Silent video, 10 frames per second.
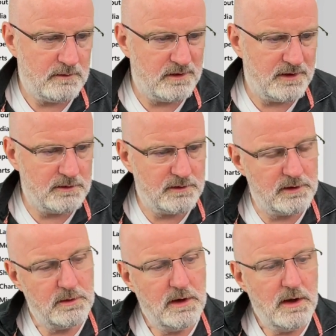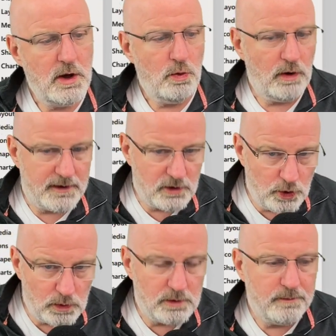Oh, that'll do. Right,
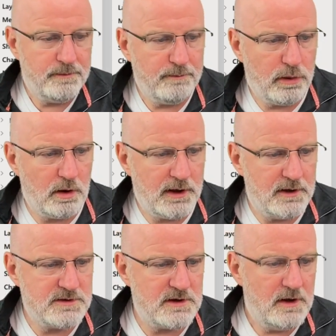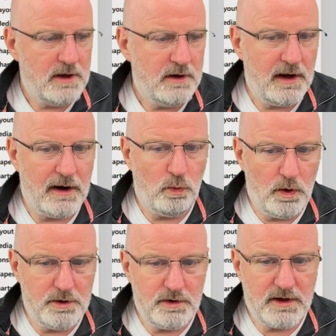cool, brilliant. Now,
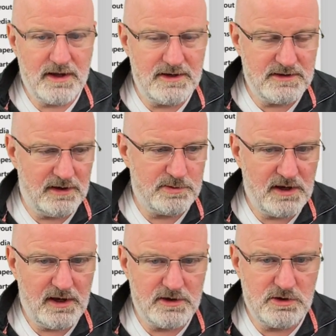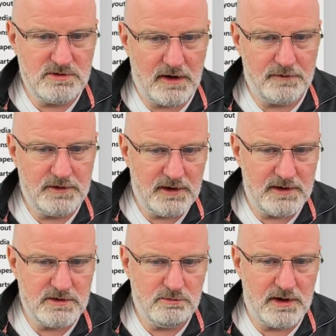one of the key tips here is you definitely
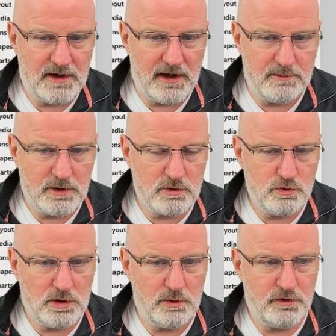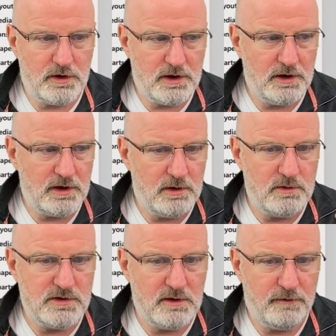need to rename the controls that you're going to
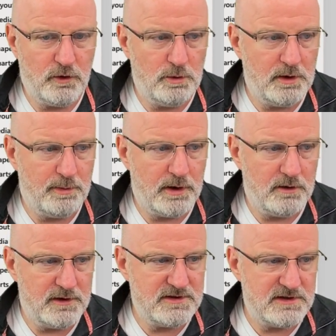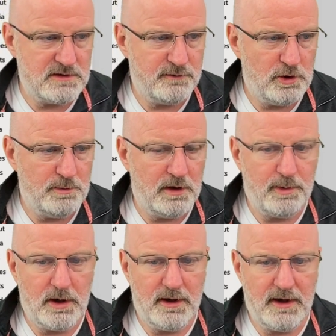use in the formula bar, and this is the
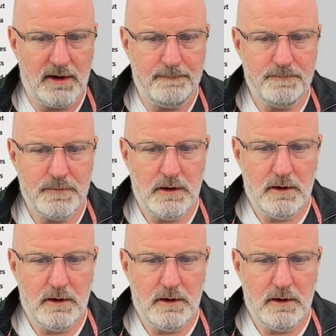formula bar here.